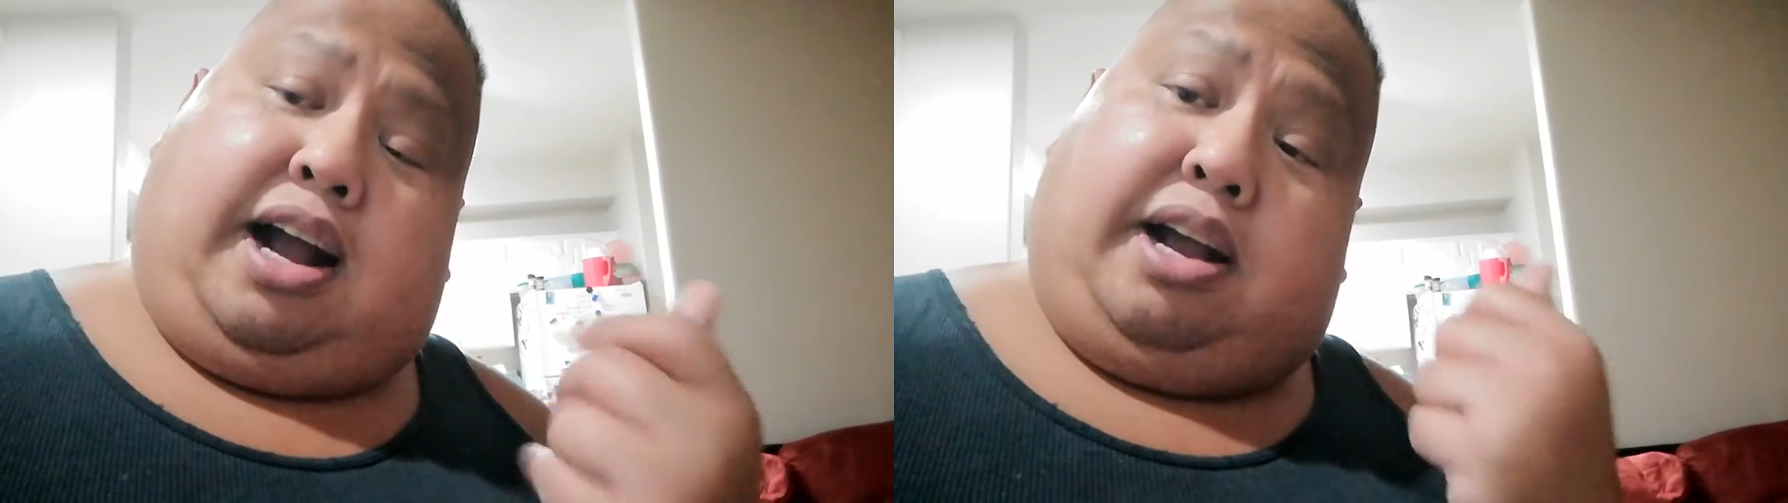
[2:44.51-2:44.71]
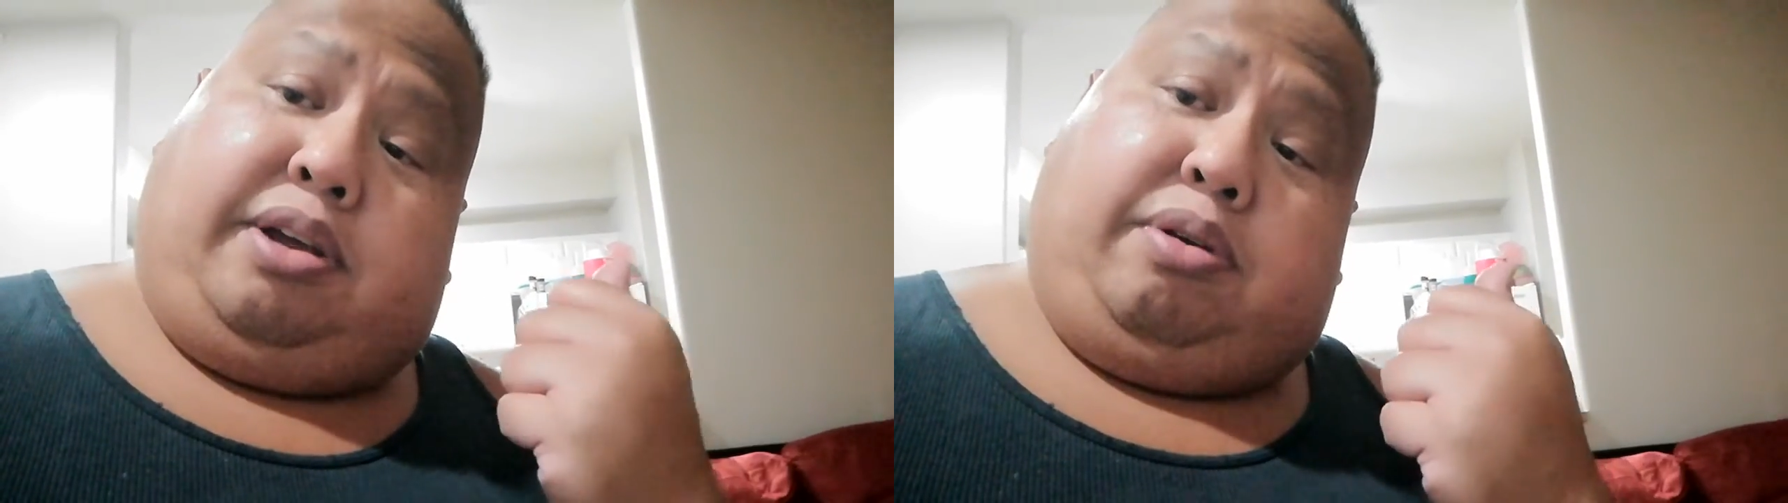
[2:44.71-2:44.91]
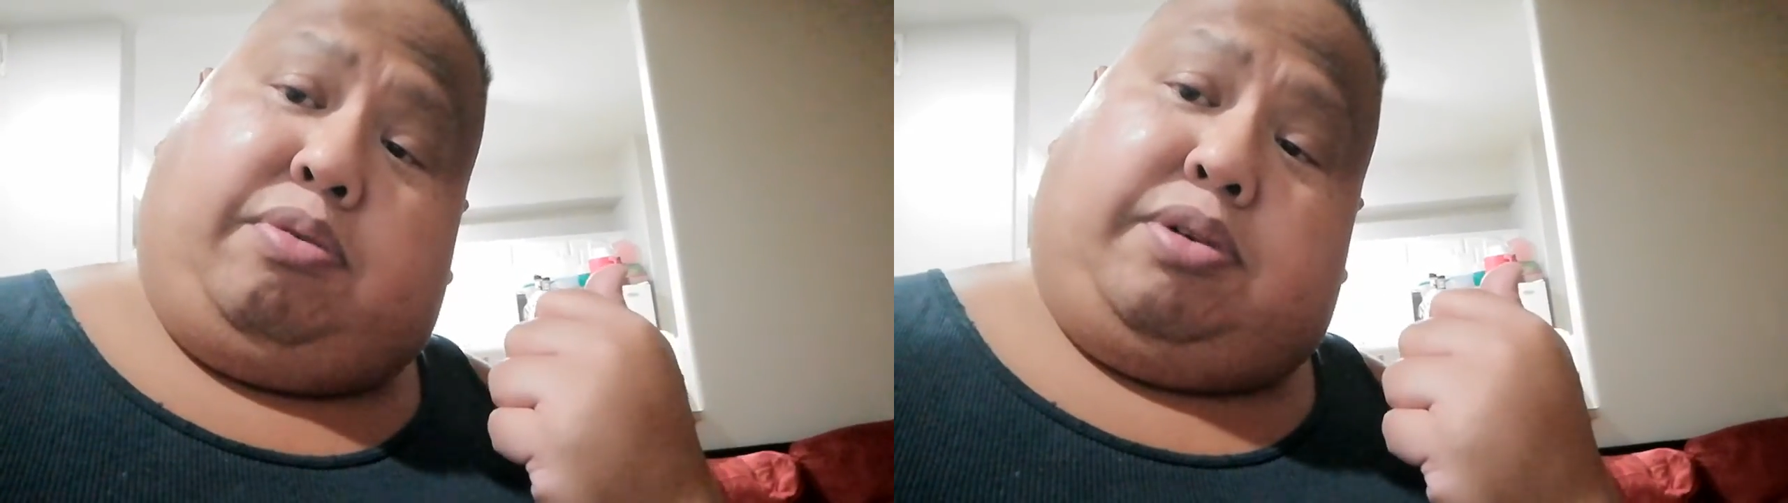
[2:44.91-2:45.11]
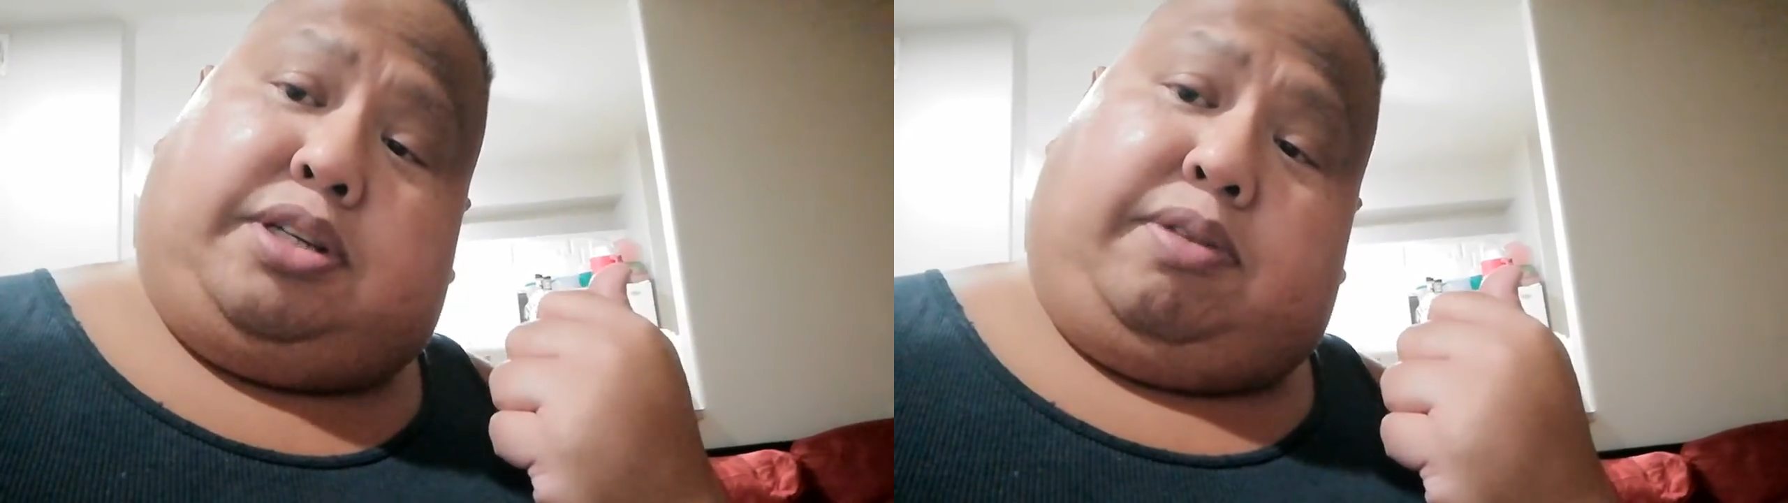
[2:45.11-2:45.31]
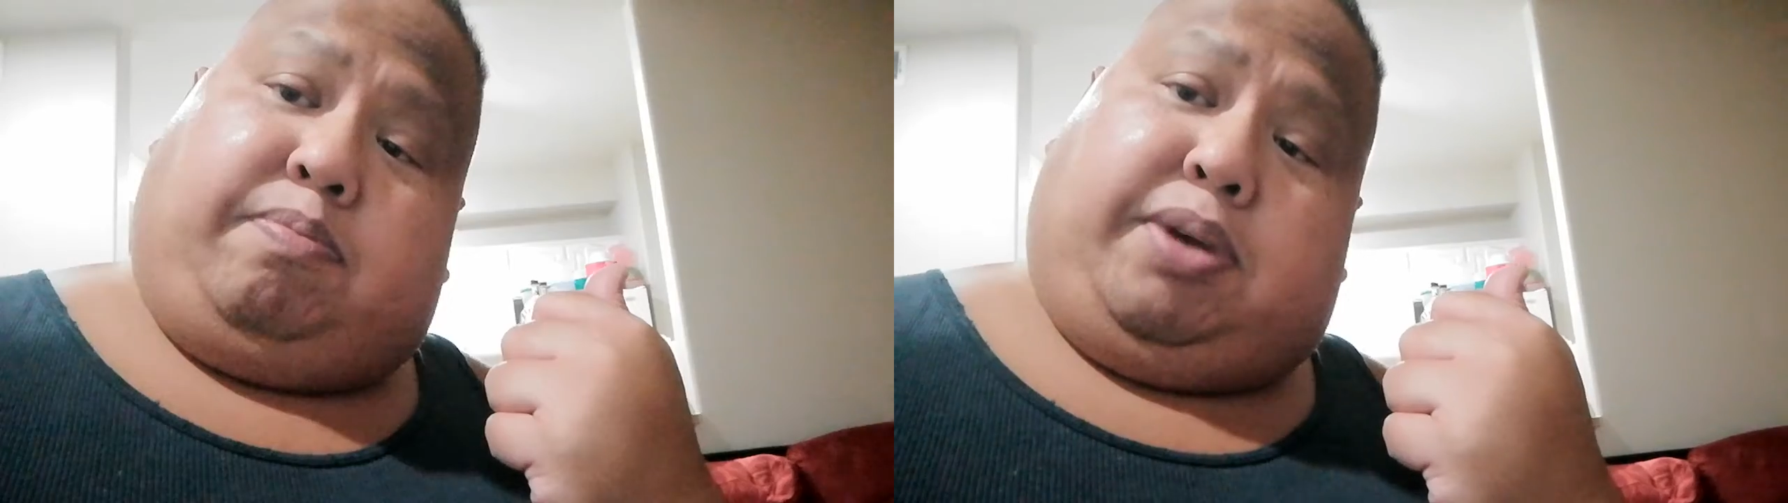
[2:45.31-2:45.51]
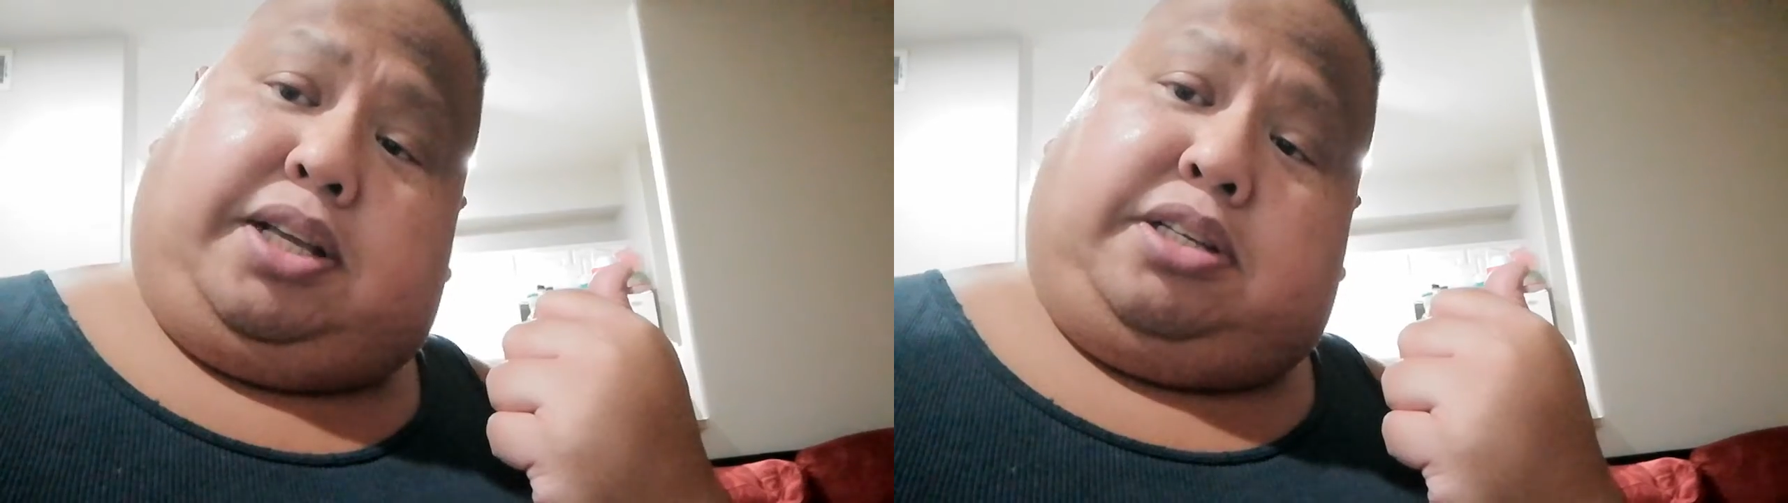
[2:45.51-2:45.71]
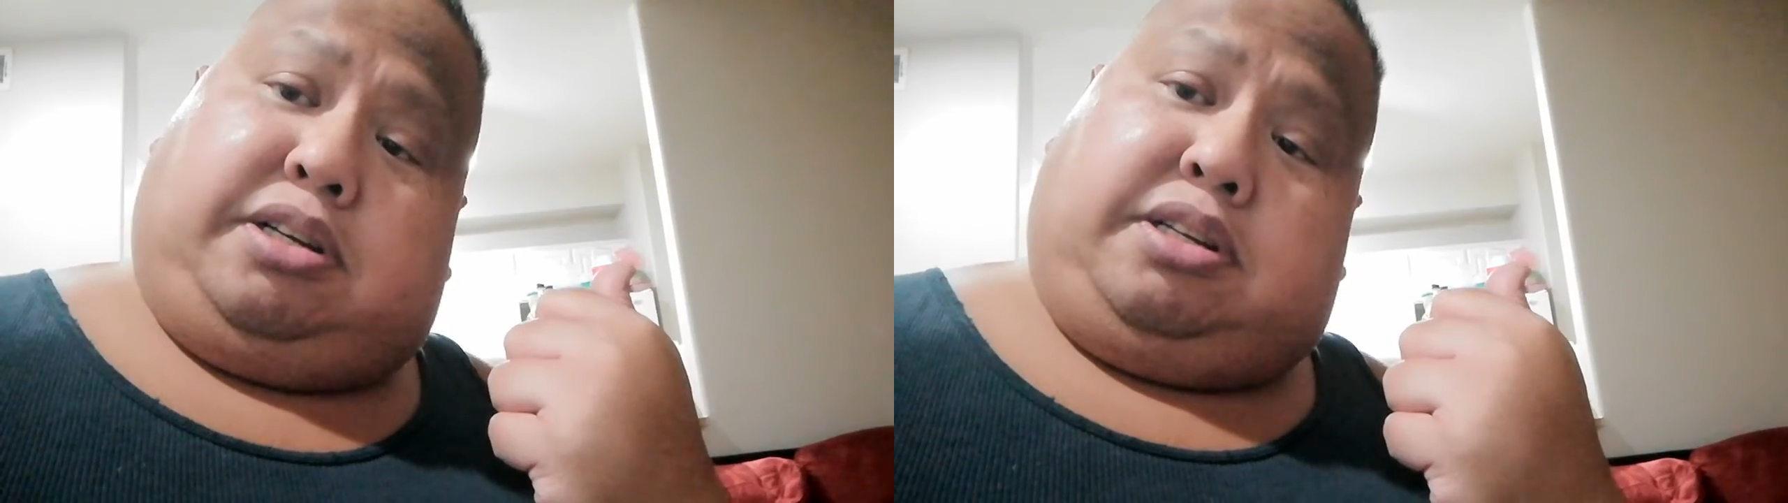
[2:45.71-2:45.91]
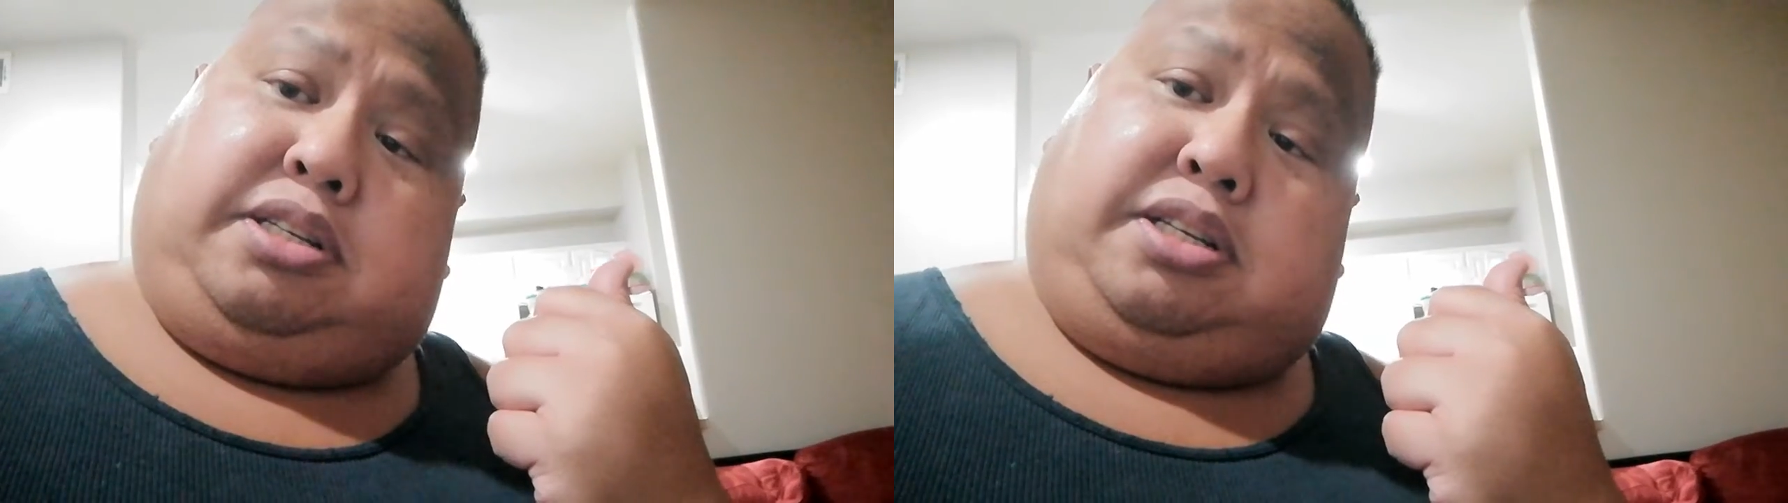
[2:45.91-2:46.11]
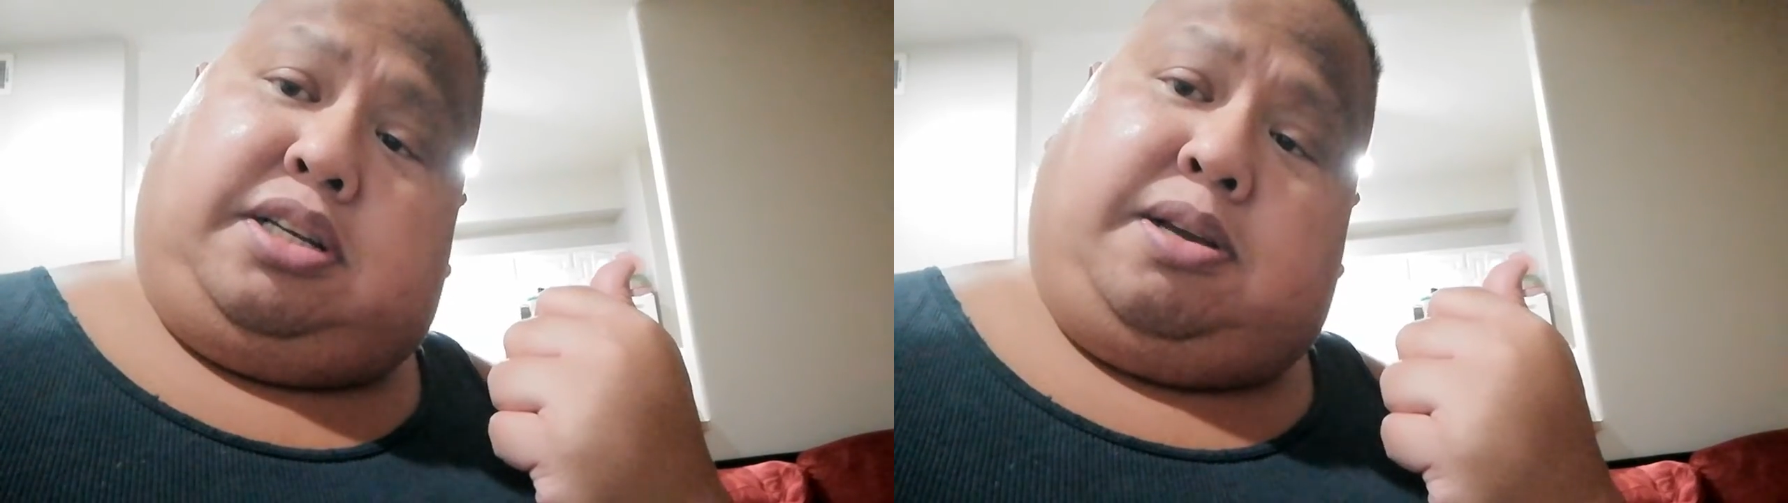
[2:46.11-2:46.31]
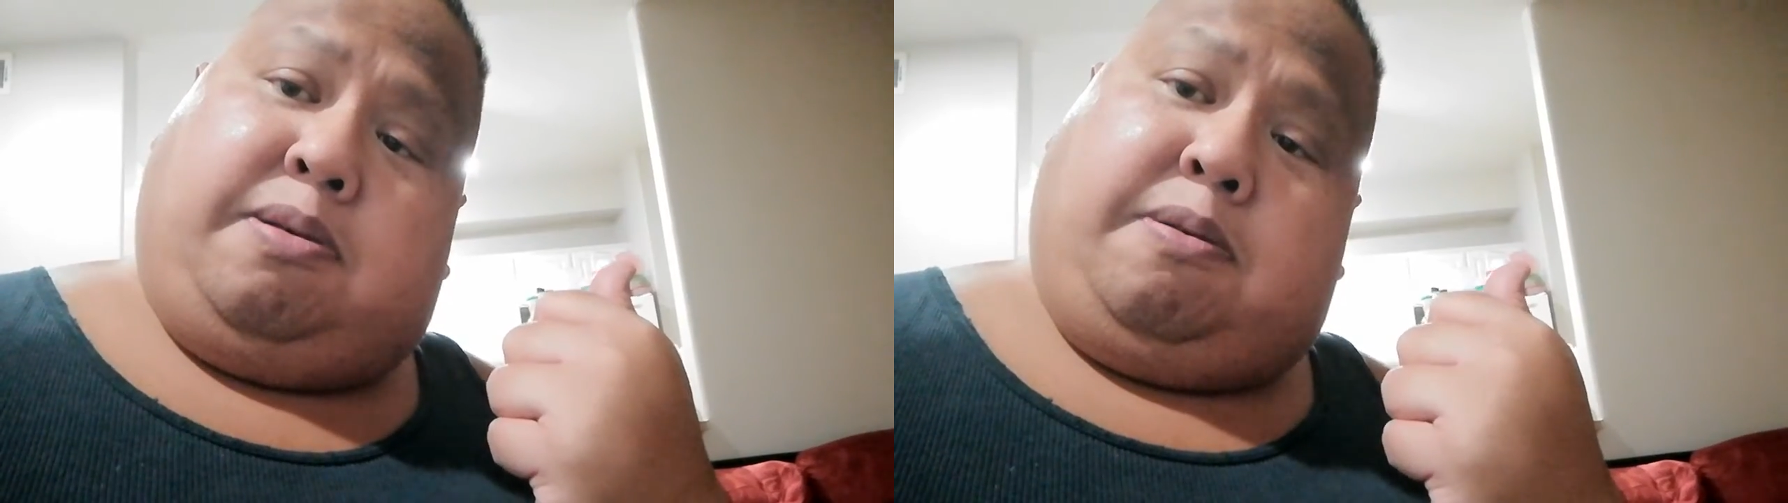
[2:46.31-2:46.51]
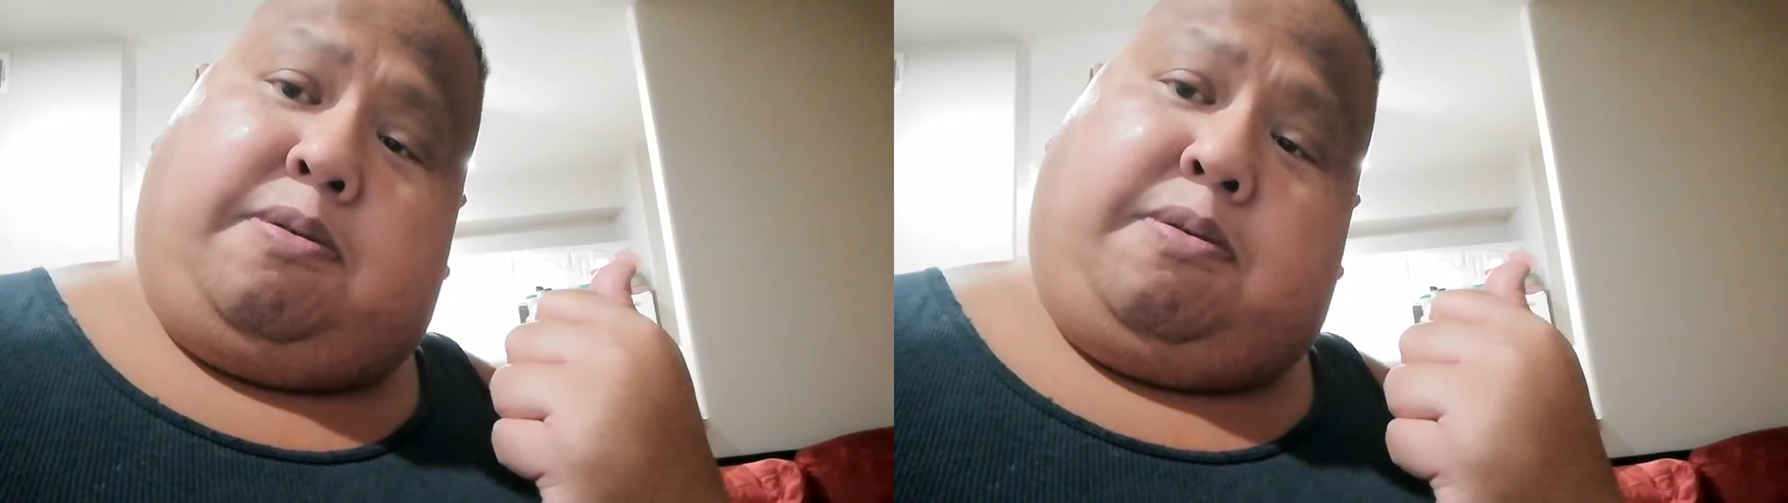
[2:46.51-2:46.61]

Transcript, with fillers: Are you with Jeff Bezos?